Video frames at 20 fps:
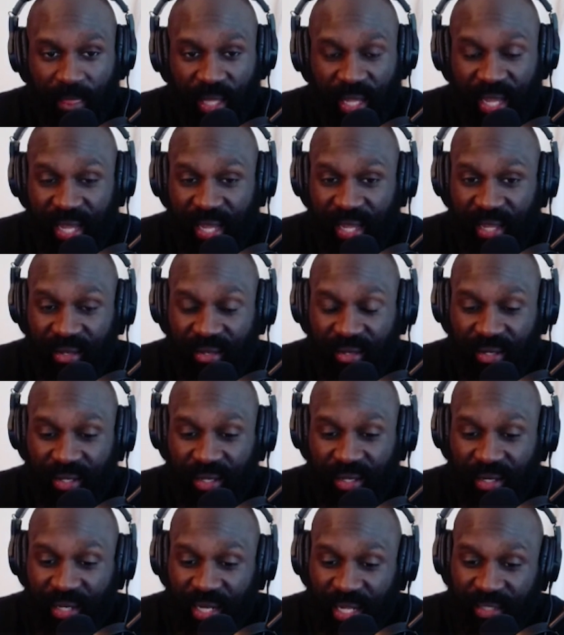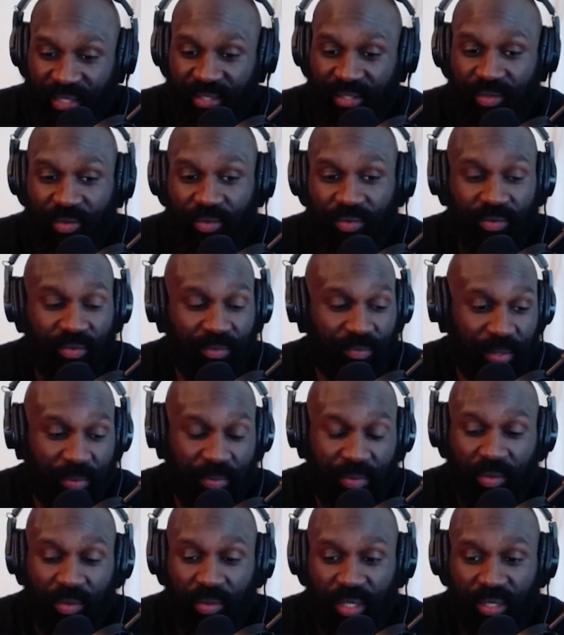And a next note
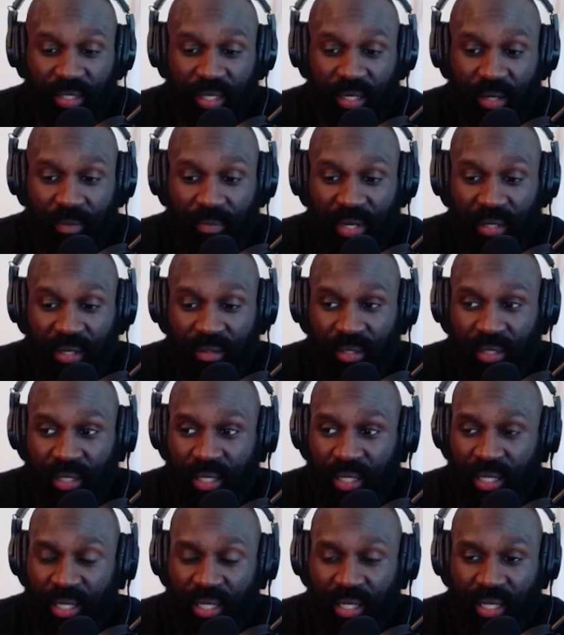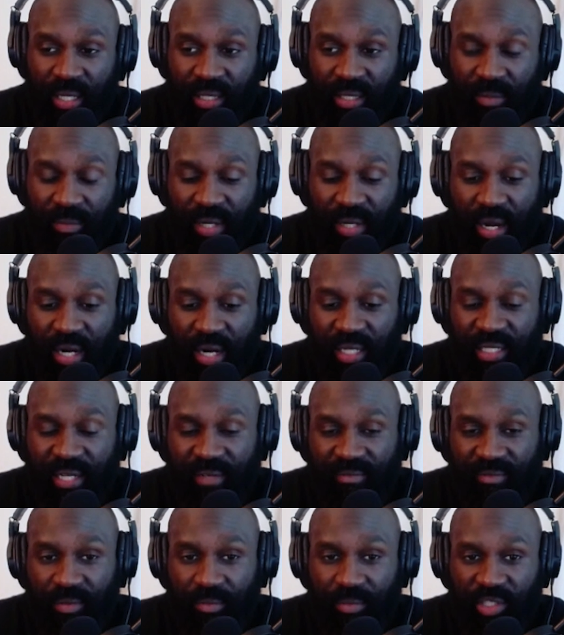people don't want to talk about, some of the artists
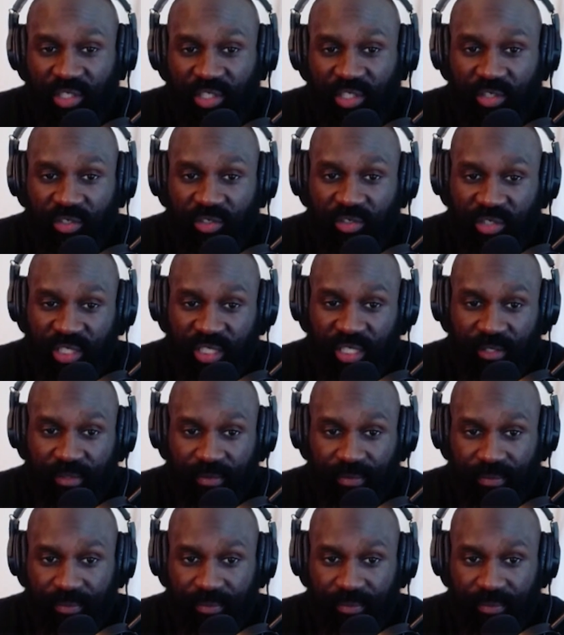have too much children, yeah.